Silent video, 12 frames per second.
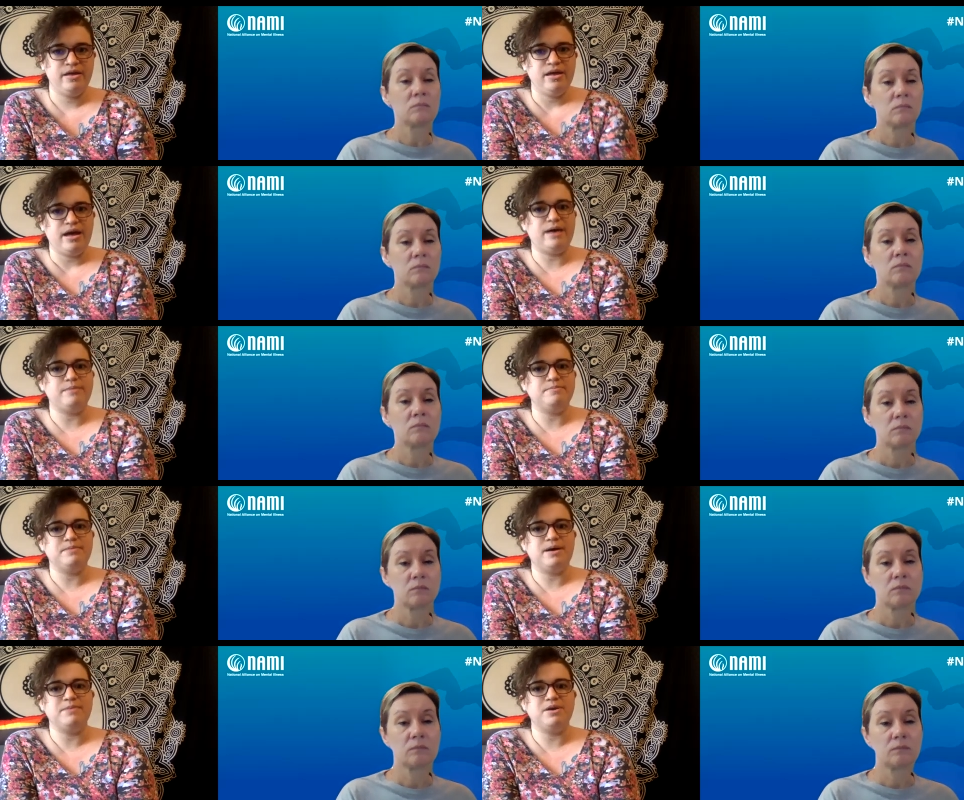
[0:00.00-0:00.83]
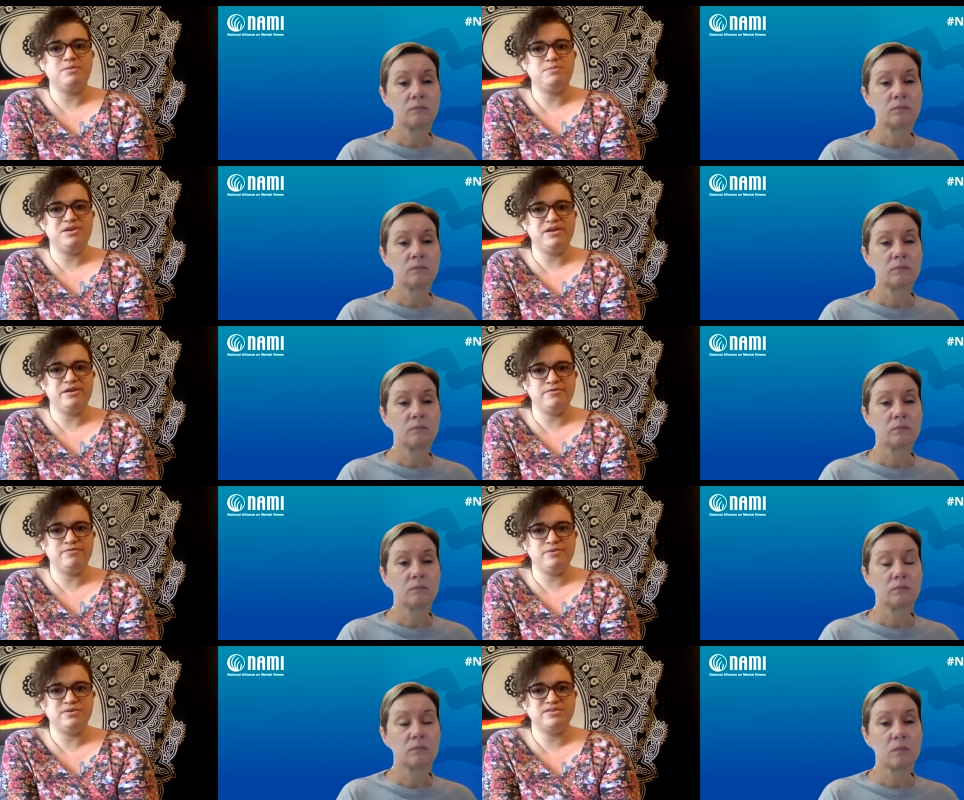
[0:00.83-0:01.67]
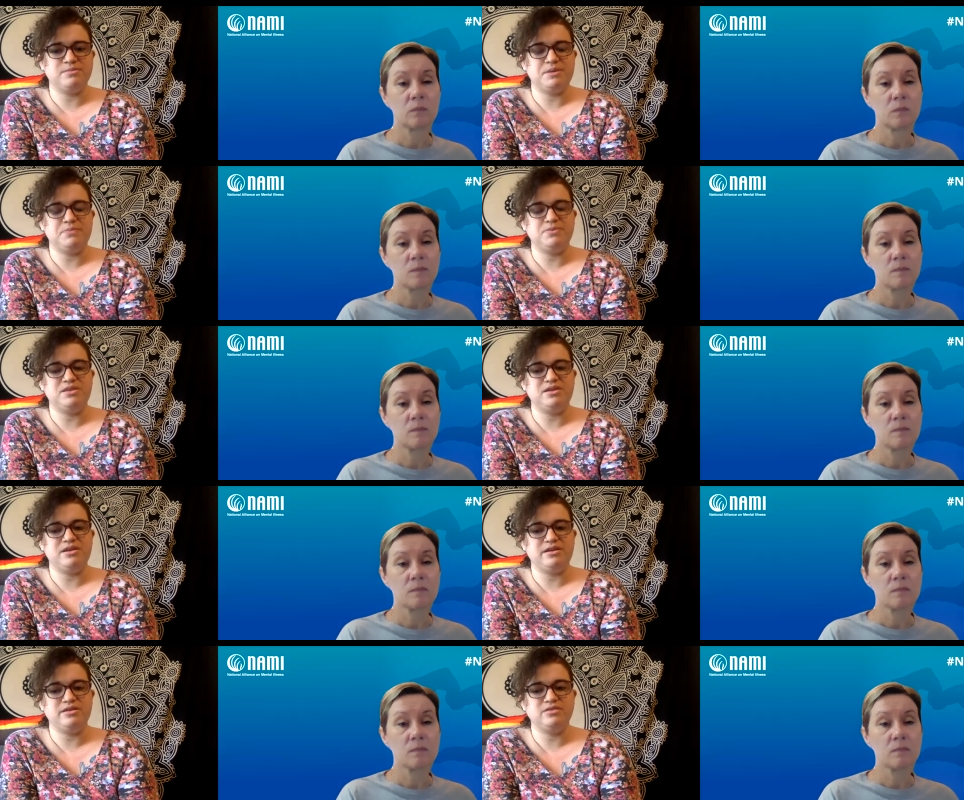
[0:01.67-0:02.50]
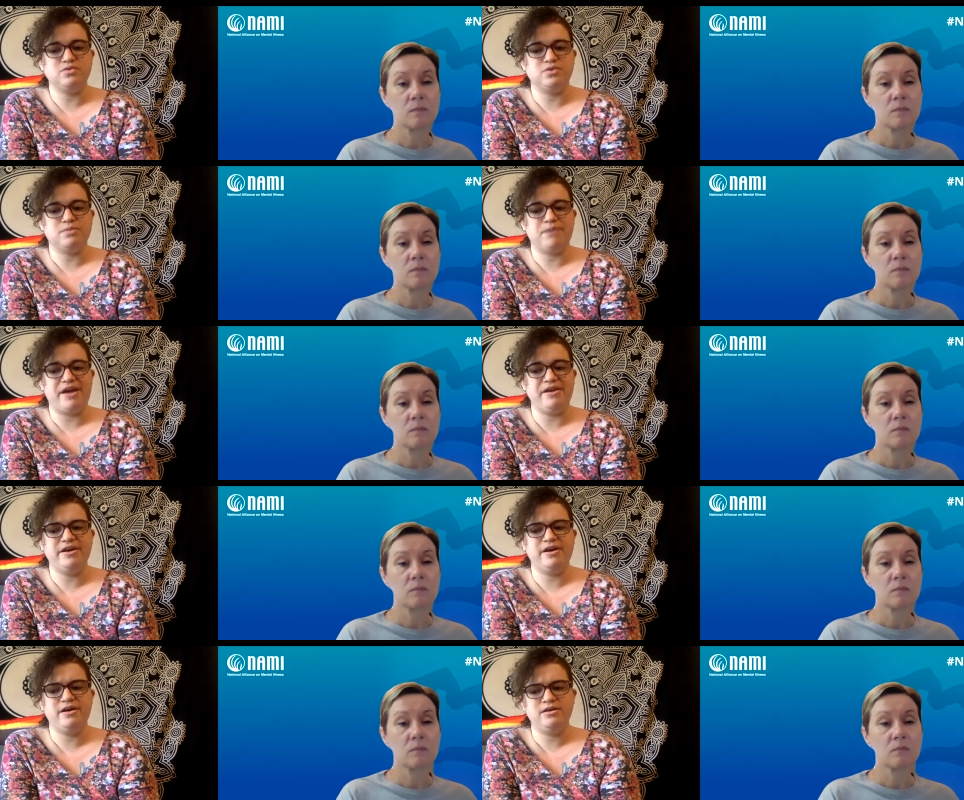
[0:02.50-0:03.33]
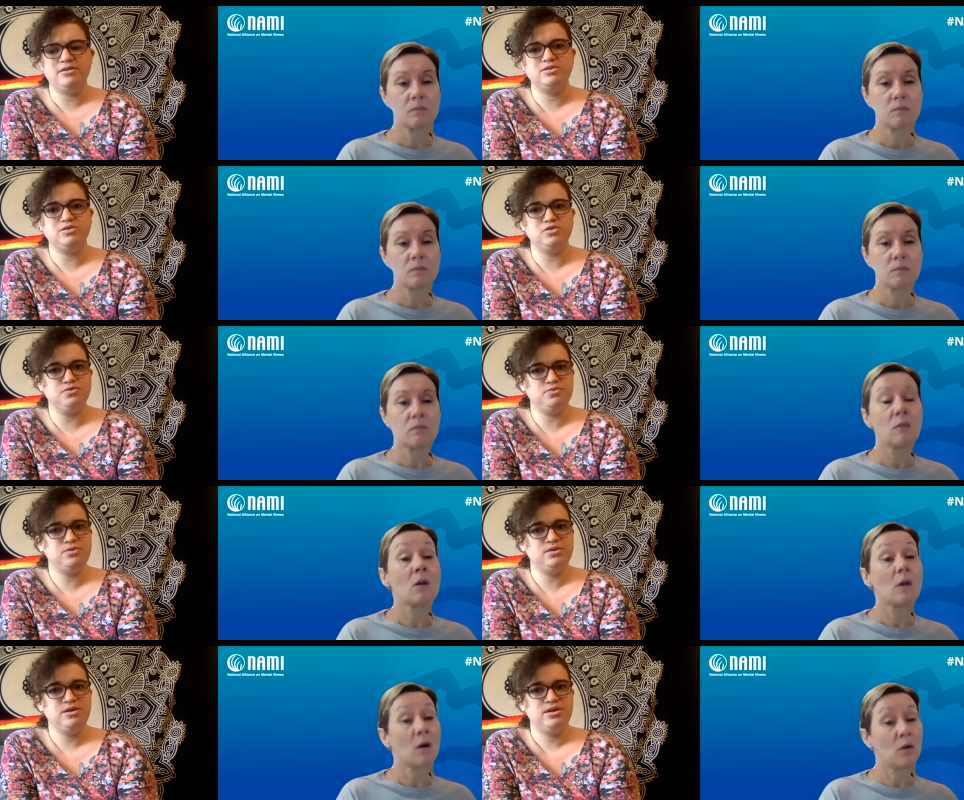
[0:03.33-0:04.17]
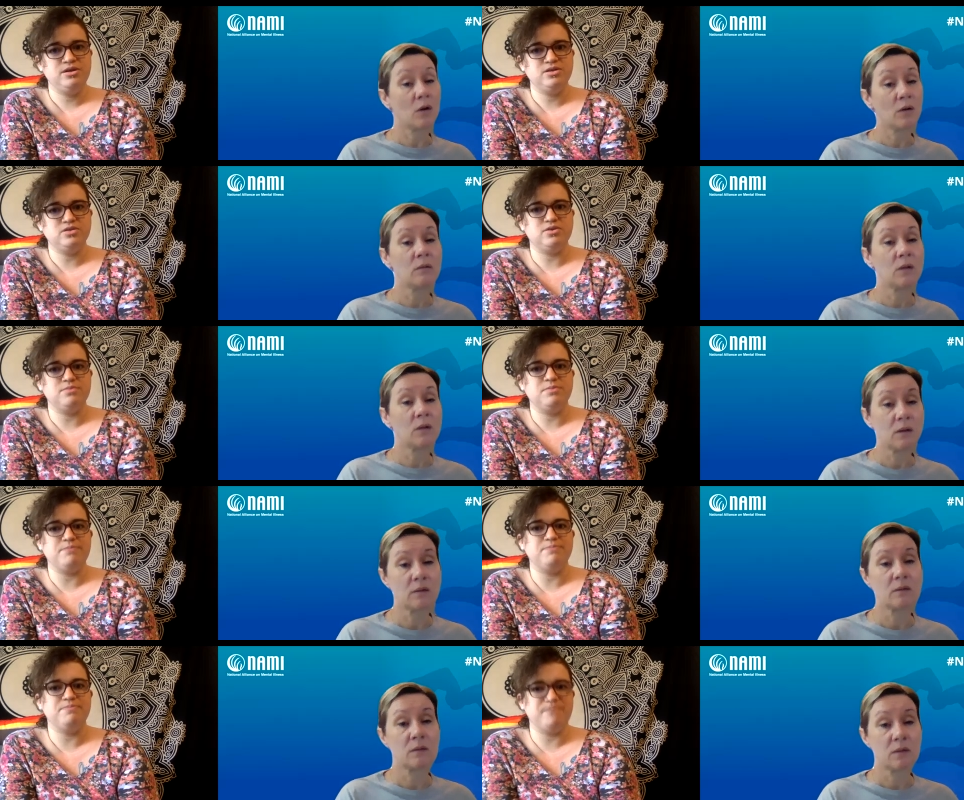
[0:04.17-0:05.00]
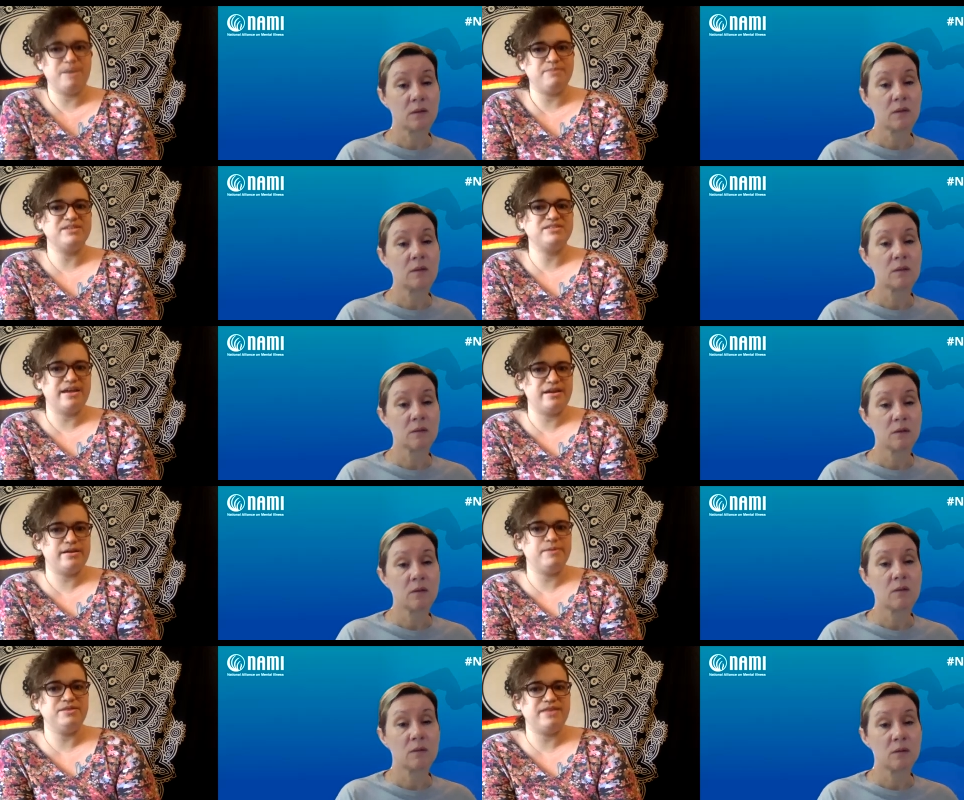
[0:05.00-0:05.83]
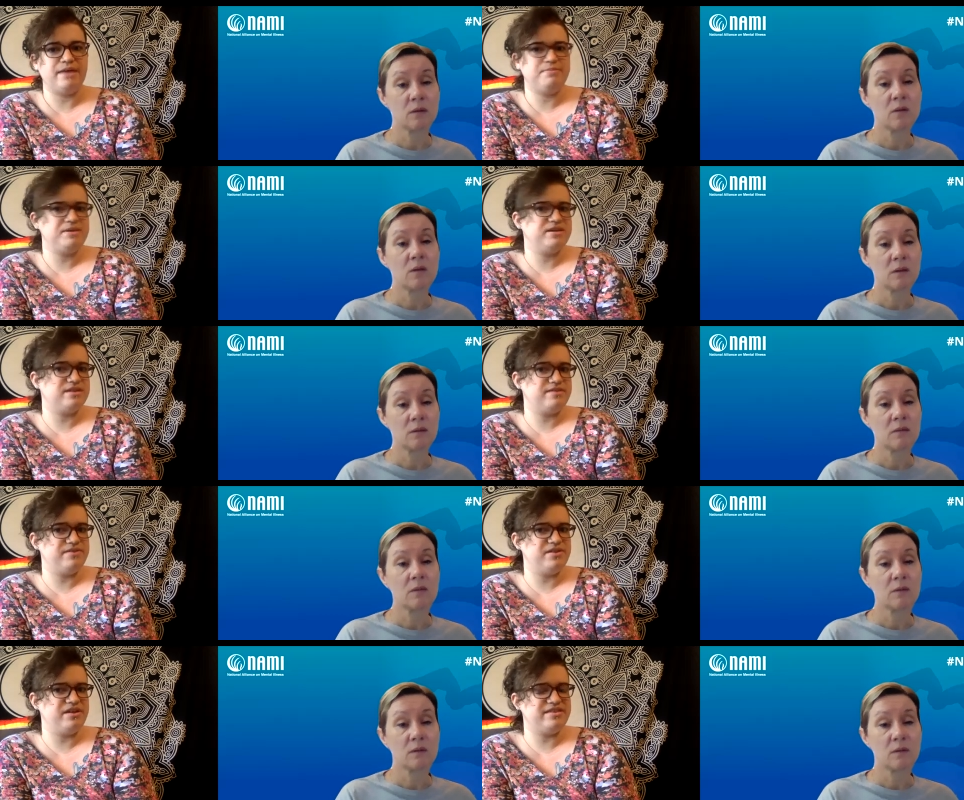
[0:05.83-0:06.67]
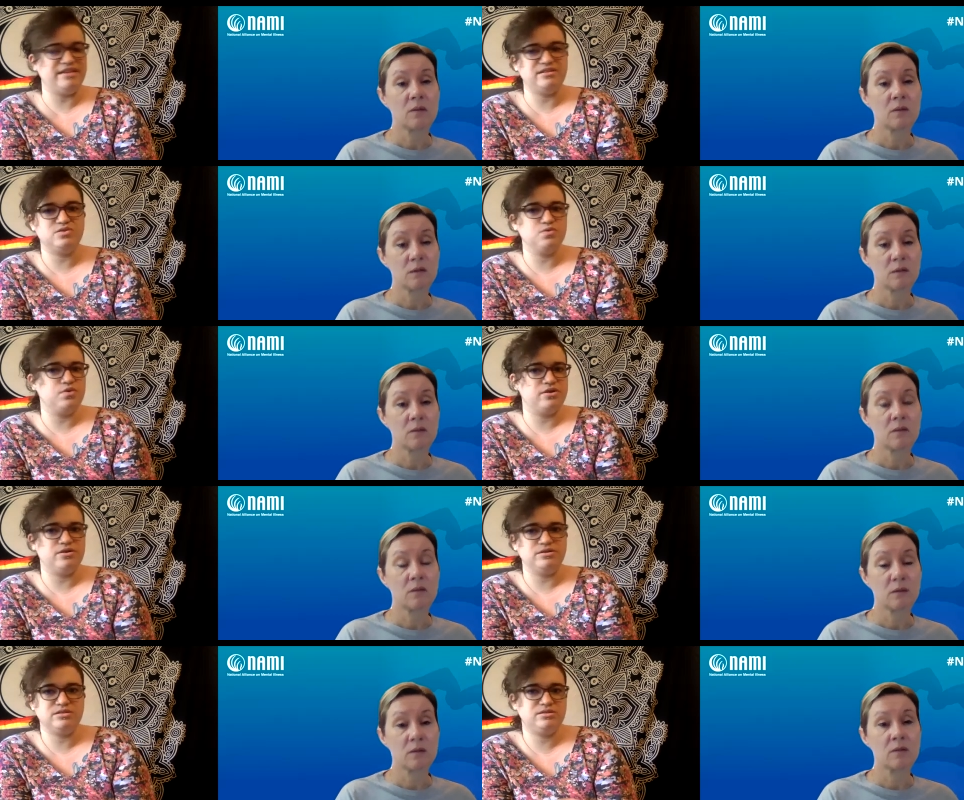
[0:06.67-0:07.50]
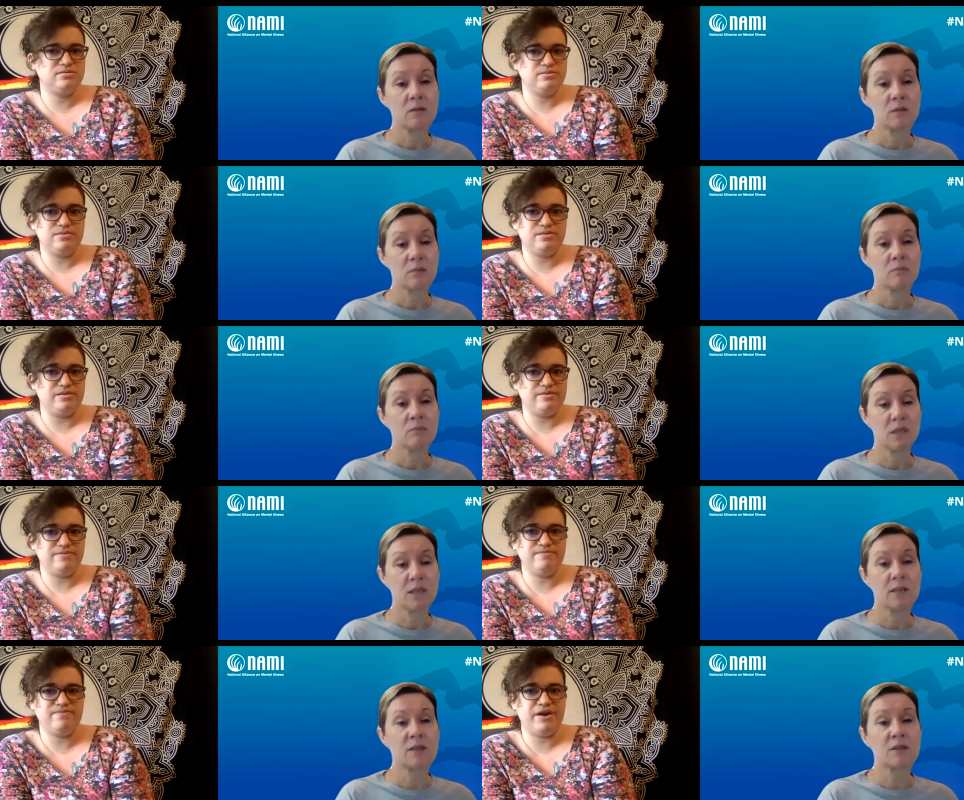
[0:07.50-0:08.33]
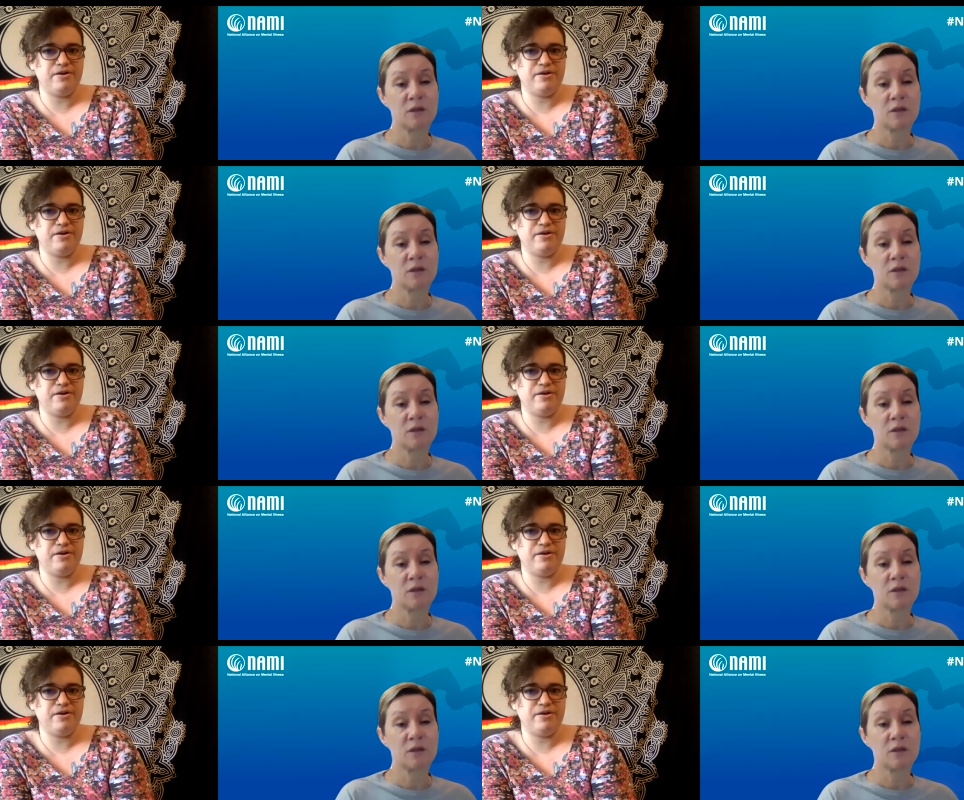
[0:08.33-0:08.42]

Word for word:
Speaker 1: Um, I'm going to be interviewing somebody with the eating disorder pica soon. Okay. Oh, so I'm, I'm excited about that because I feel like that disorder is very